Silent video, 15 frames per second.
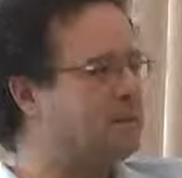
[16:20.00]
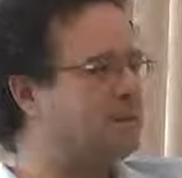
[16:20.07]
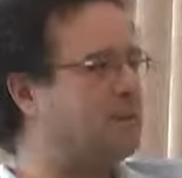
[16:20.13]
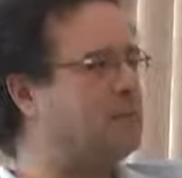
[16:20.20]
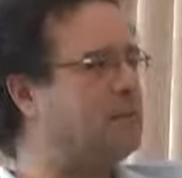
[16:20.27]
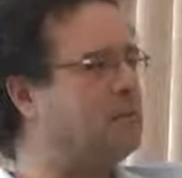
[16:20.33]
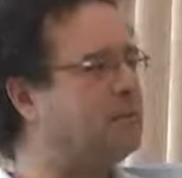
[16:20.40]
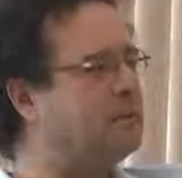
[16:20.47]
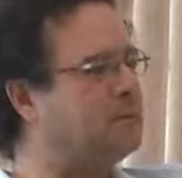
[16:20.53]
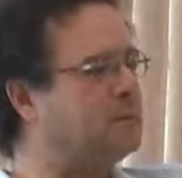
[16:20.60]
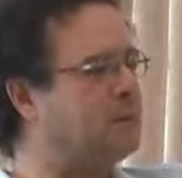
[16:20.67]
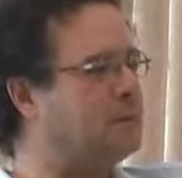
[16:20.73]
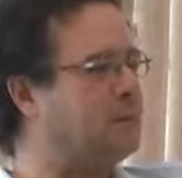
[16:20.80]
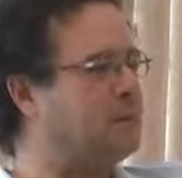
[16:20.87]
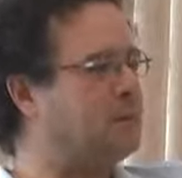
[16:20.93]
For people who
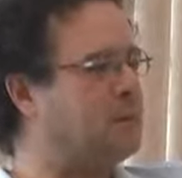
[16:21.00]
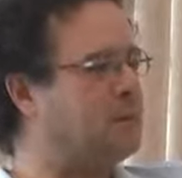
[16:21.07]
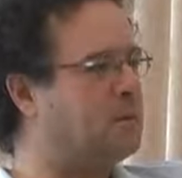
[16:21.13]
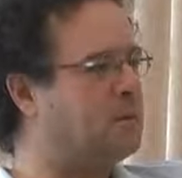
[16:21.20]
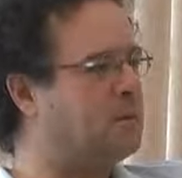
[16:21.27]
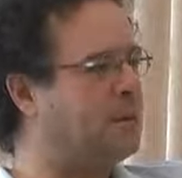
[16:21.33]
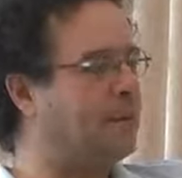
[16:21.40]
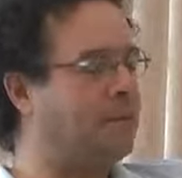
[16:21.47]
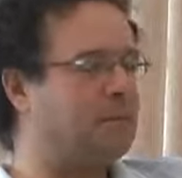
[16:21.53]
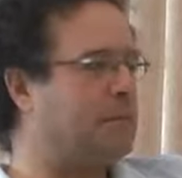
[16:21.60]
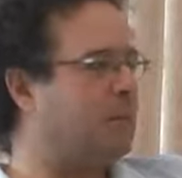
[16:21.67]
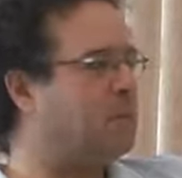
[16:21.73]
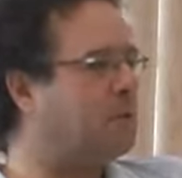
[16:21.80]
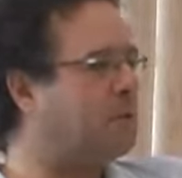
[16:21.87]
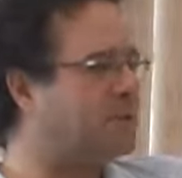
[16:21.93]
don't know, like
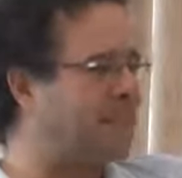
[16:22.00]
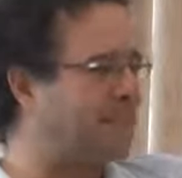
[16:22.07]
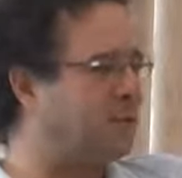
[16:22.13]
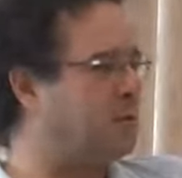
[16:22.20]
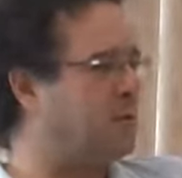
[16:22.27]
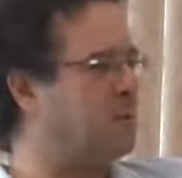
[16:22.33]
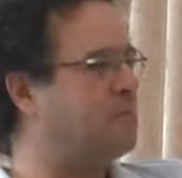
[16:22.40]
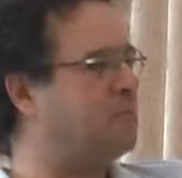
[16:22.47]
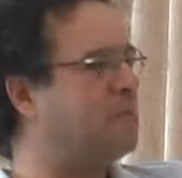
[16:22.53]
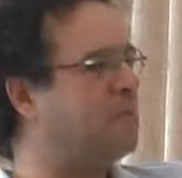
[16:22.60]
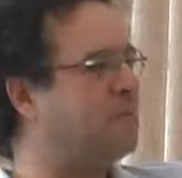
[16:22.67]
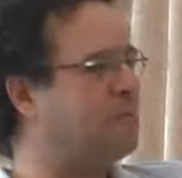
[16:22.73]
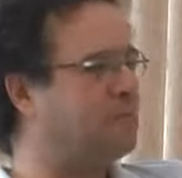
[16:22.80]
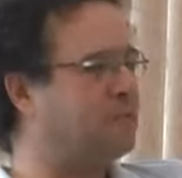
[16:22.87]
me, what is Enneagram 5?